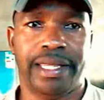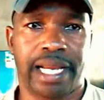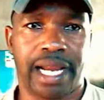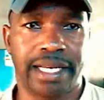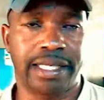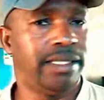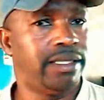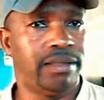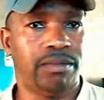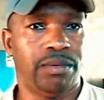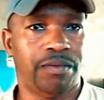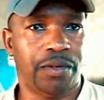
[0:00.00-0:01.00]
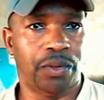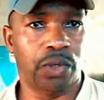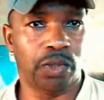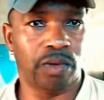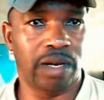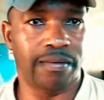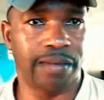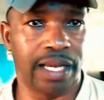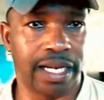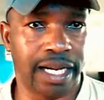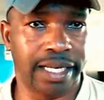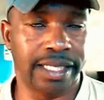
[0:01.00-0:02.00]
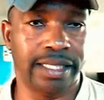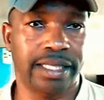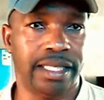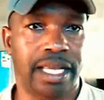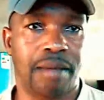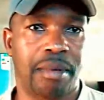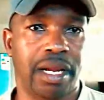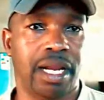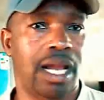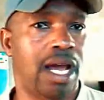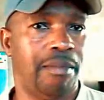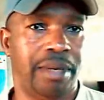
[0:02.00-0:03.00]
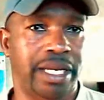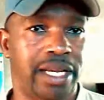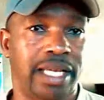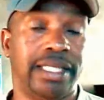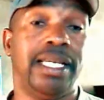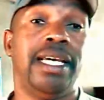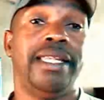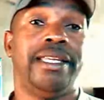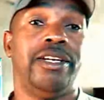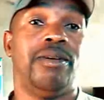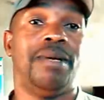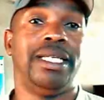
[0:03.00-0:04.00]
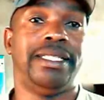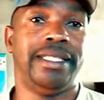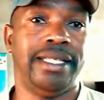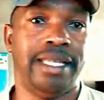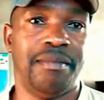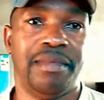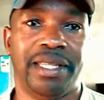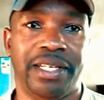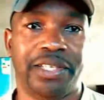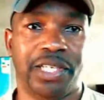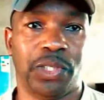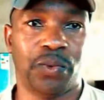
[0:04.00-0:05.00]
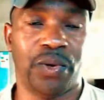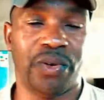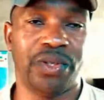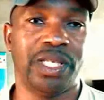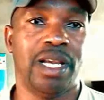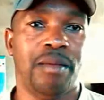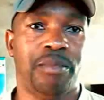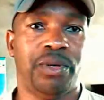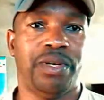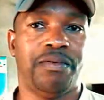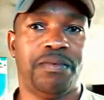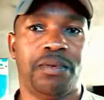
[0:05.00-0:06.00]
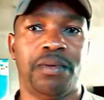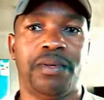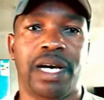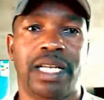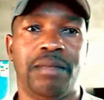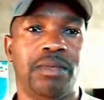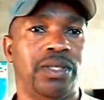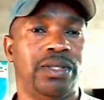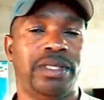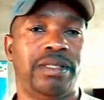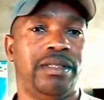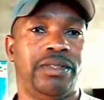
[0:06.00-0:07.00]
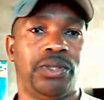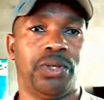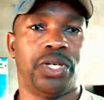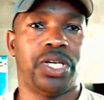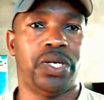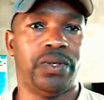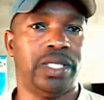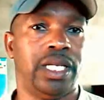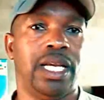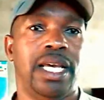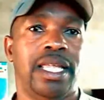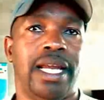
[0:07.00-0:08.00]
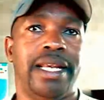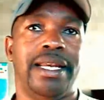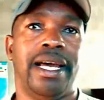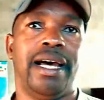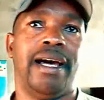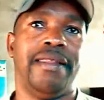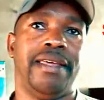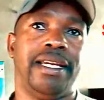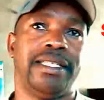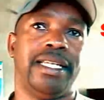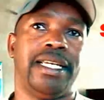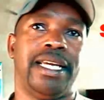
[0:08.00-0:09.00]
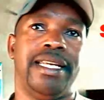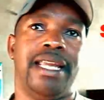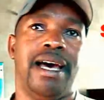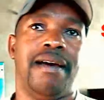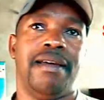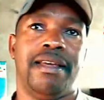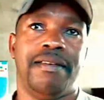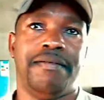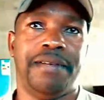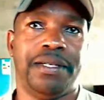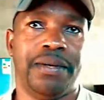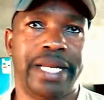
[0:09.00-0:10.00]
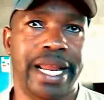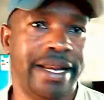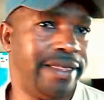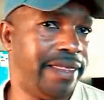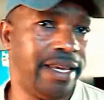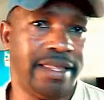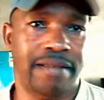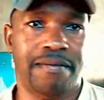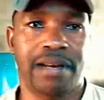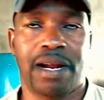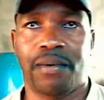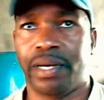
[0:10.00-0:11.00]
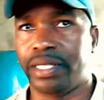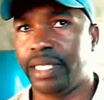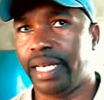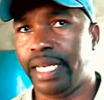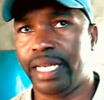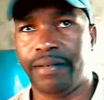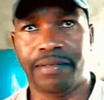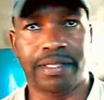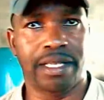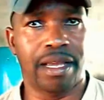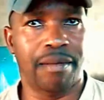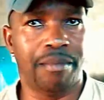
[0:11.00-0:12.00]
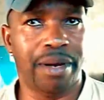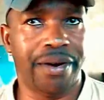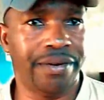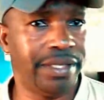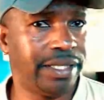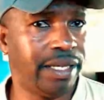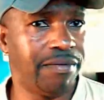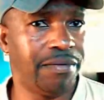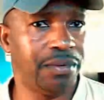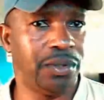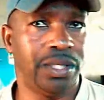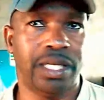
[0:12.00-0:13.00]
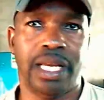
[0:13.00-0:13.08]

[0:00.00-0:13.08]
gardens. For those who have their gardens, their backyards, they normally see them, the tree squirrels. Beautiful animals, they're so cute, and they actually can feed on anything, the flowers, the leaves, the berries, the fruits,